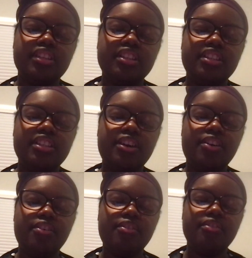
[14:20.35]

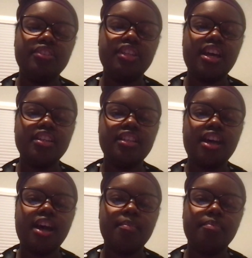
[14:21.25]
So that's
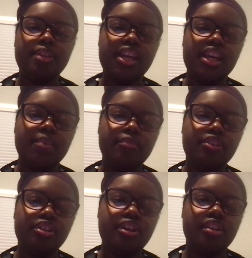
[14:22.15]
not blame or
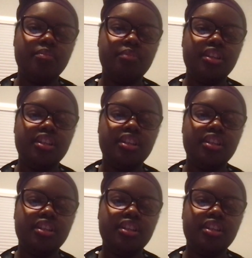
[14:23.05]
judgment.